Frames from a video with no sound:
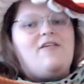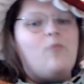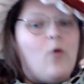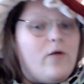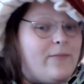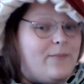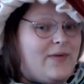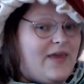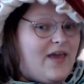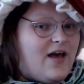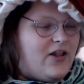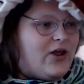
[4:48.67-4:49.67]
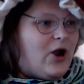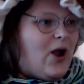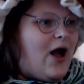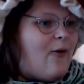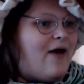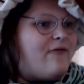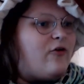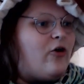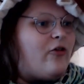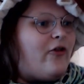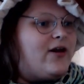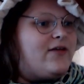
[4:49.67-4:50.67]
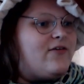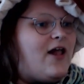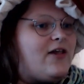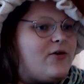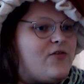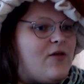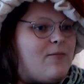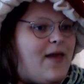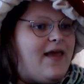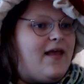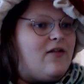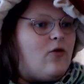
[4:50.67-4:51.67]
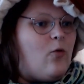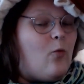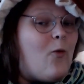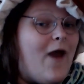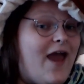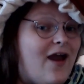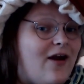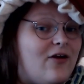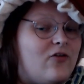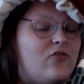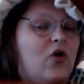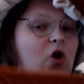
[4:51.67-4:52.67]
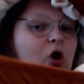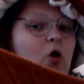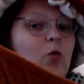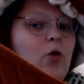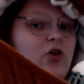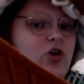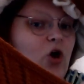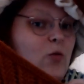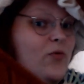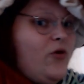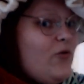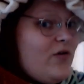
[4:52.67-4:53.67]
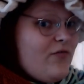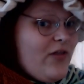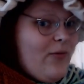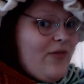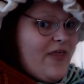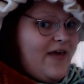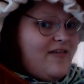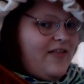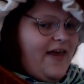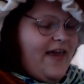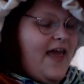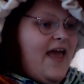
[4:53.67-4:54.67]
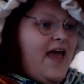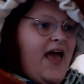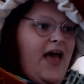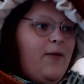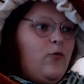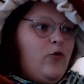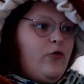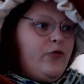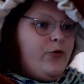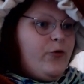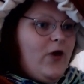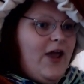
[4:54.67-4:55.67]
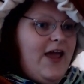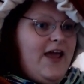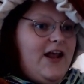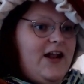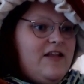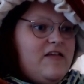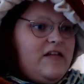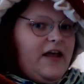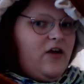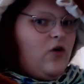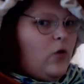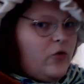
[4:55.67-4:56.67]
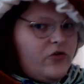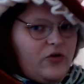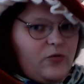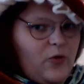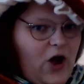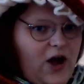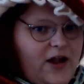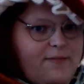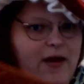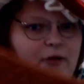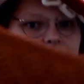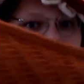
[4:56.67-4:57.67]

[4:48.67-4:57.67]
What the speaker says: me color. However, a lot of colors that Megan wears would go beautifully with this, like emerald greens and like goldenrod marigold